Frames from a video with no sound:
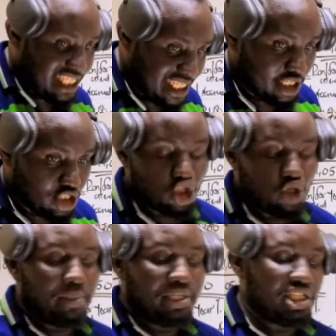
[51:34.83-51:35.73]
is the total
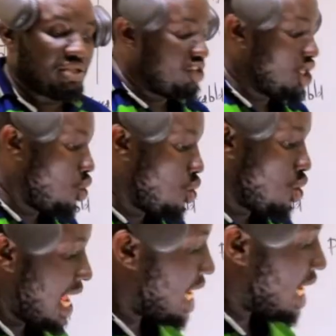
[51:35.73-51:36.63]
purchase for the whole
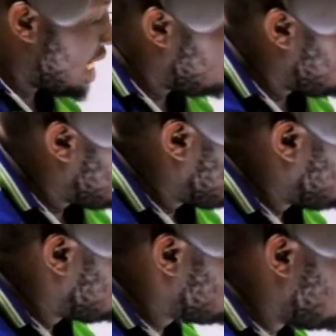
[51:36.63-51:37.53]
year.
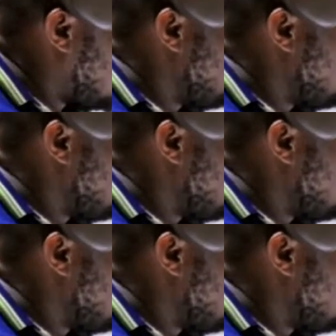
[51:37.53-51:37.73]
So I